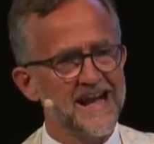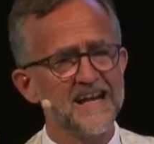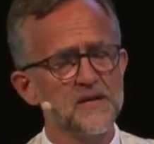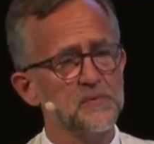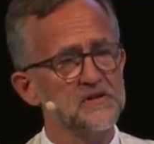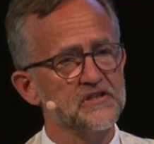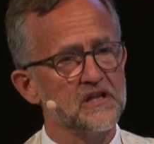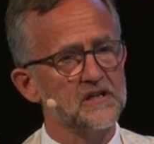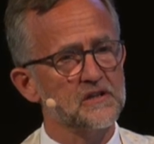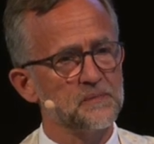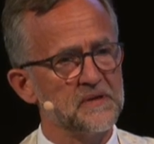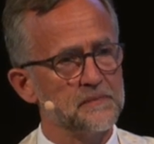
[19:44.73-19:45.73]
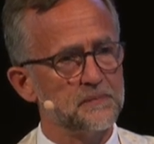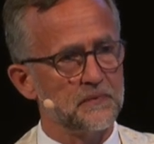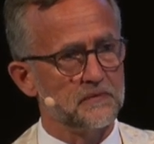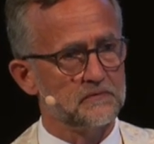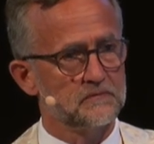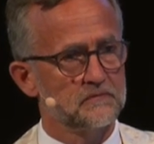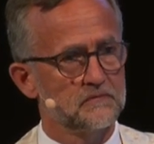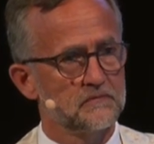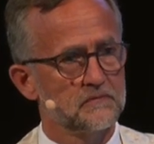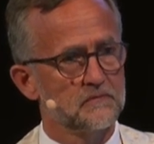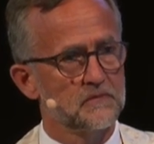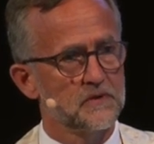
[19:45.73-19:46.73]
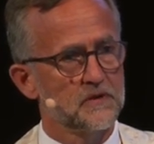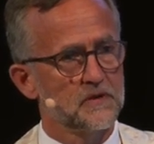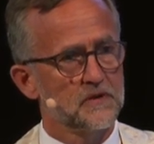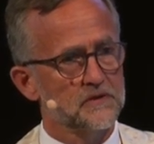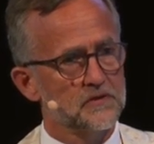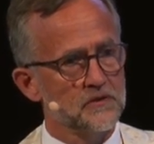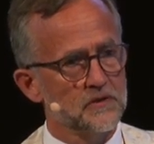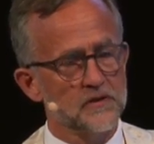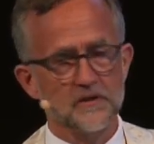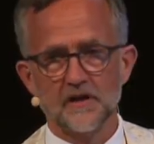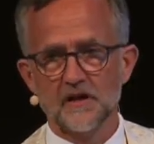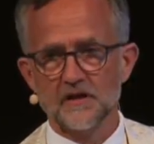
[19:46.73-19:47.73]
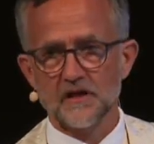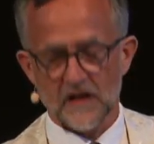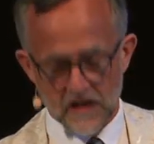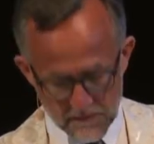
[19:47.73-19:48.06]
90% of the people turn and